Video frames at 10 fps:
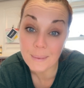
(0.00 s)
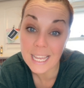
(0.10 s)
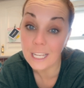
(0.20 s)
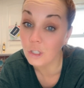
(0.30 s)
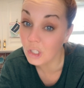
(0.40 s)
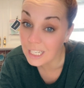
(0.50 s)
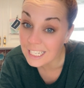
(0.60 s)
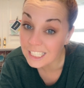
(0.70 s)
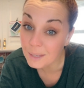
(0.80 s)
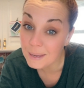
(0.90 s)
meet and she
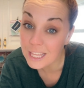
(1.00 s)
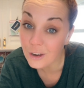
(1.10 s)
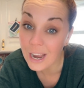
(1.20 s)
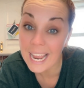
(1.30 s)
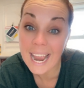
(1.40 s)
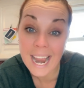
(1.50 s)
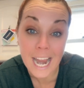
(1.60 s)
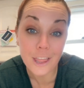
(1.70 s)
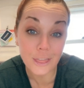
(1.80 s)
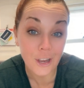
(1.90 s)
needs to be there at
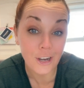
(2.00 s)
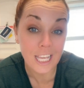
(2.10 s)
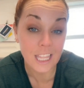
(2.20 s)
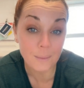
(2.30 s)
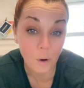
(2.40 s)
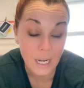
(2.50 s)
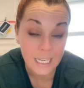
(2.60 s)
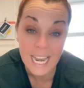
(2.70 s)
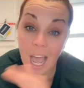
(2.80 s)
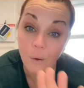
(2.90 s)
8:30 in the morning.
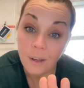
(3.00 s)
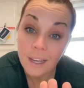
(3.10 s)
Now,